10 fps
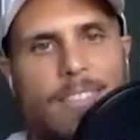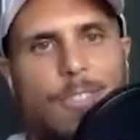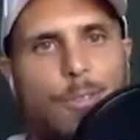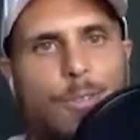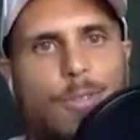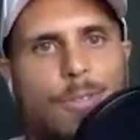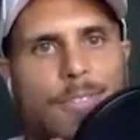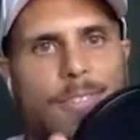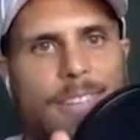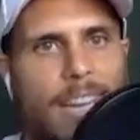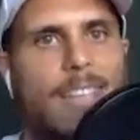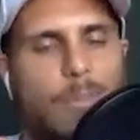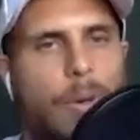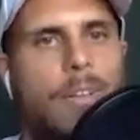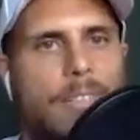to get
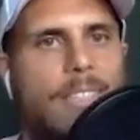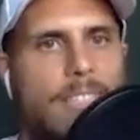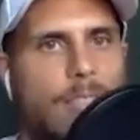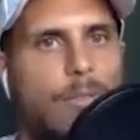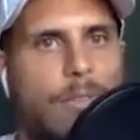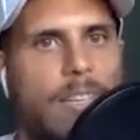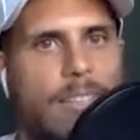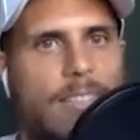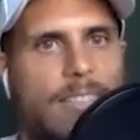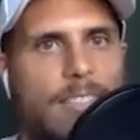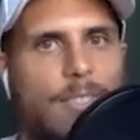into politics and do things.